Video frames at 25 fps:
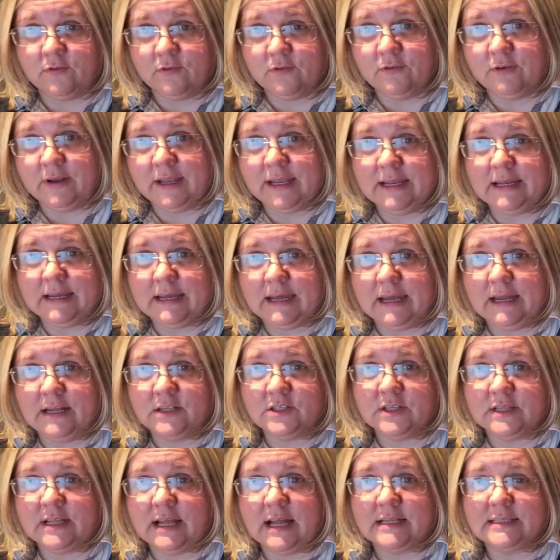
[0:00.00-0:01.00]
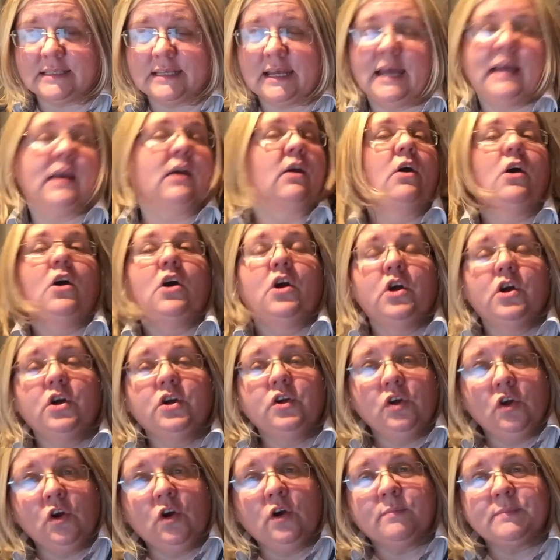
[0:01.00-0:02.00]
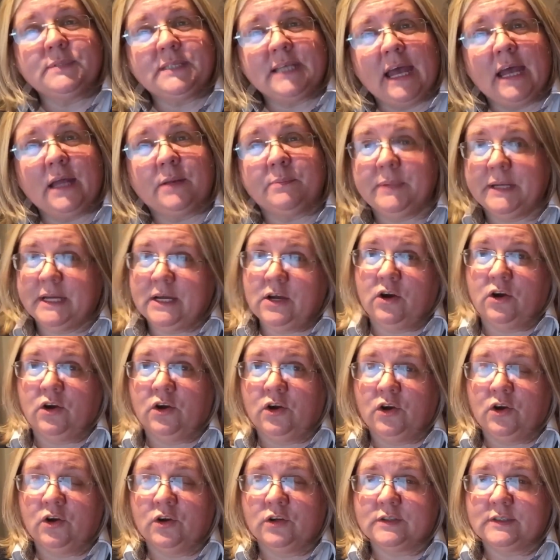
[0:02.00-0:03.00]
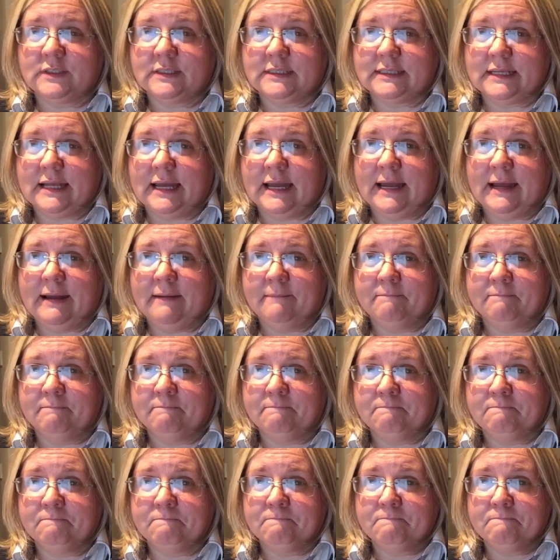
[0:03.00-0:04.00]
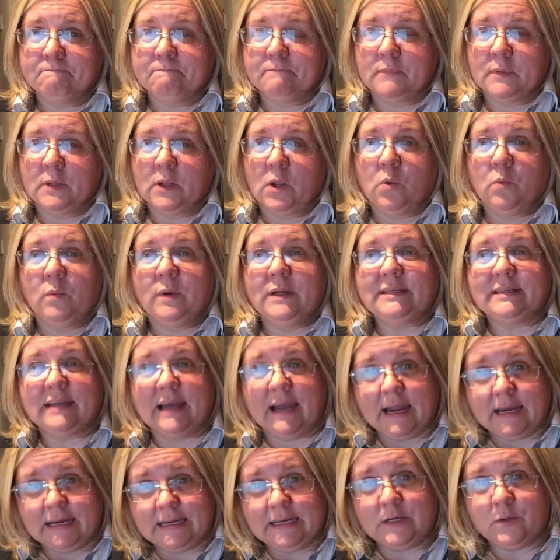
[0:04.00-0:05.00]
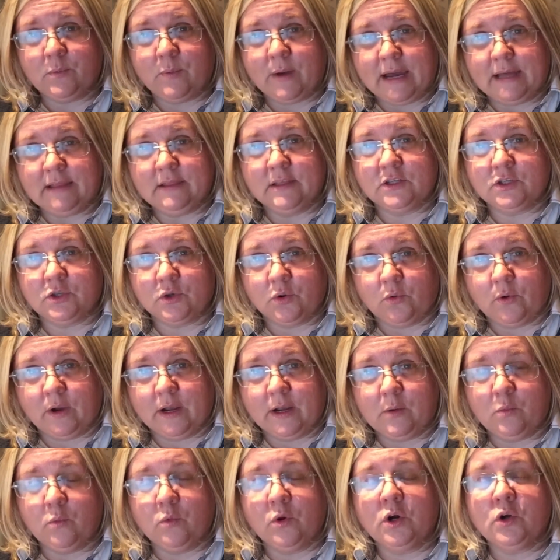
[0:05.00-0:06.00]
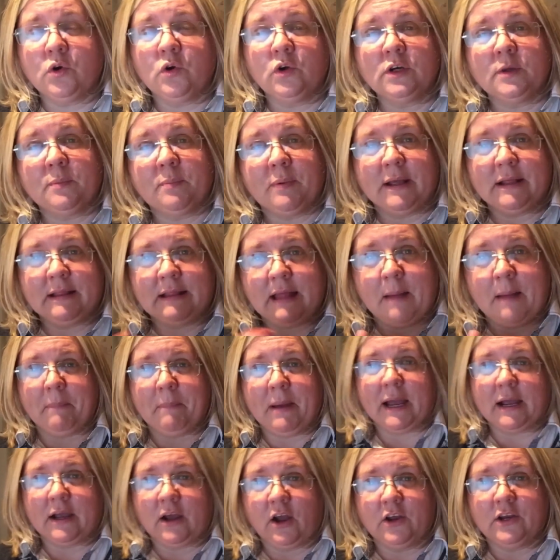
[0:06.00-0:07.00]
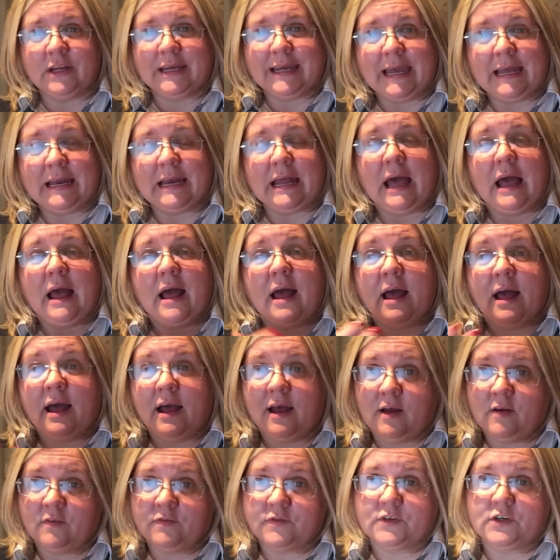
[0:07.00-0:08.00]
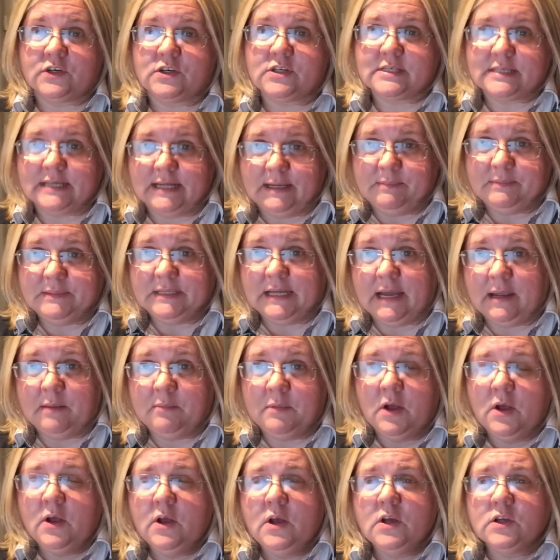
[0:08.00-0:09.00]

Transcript: re-engage in that, saying, you're upset because we tidied away the toy. We're going to bring back out again after sleep time.